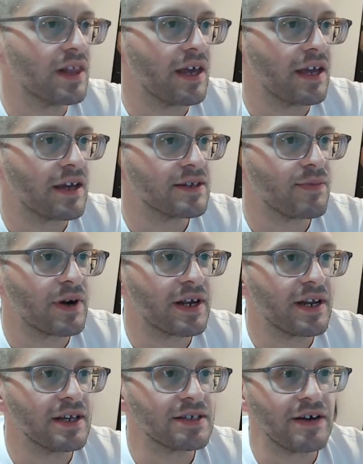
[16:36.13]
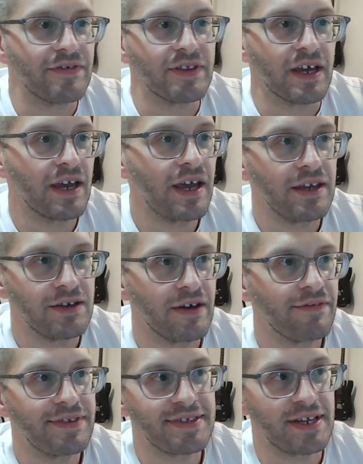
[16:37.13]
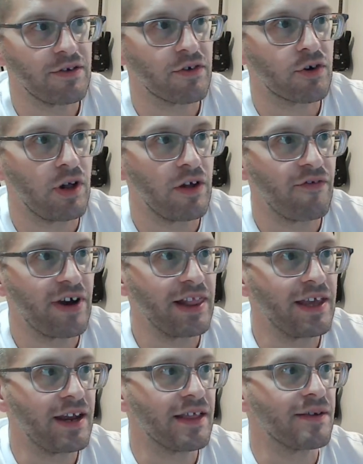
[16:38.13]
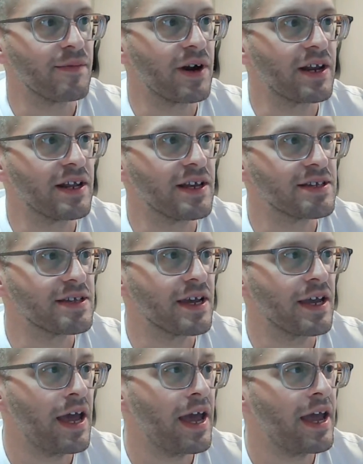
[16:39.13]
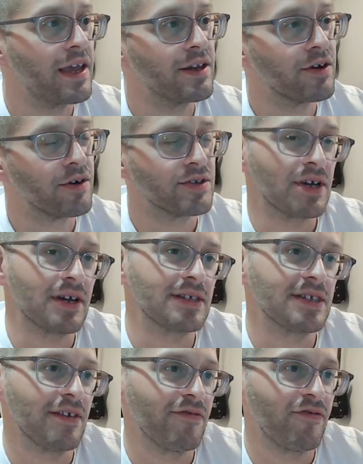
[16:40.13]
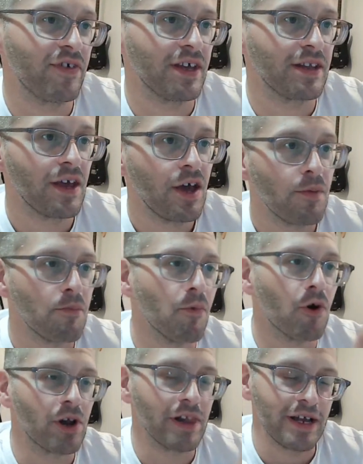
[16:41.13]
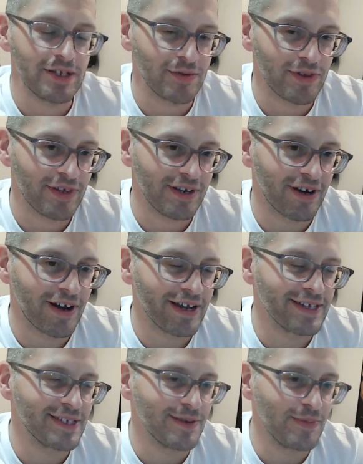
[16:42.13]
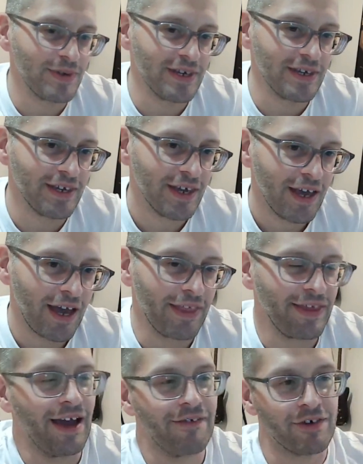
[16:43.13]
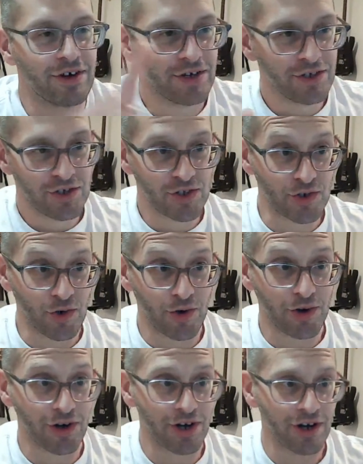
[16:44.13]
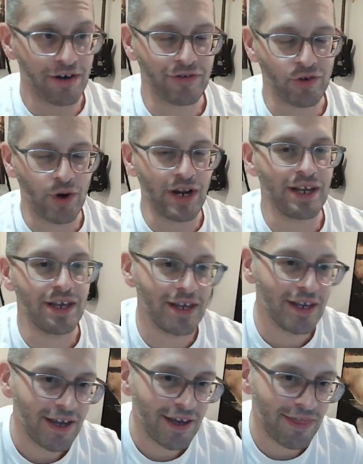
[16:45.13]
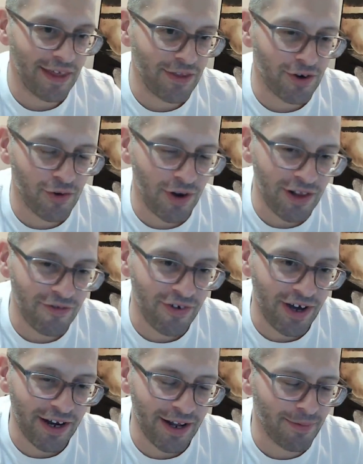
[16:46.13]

Like, because marketing is often like, hey, you have to send over qualified lead. And then marketing is like, hey, as long as they fit more or less within our ICP and they have a score of 20, then they're qualified.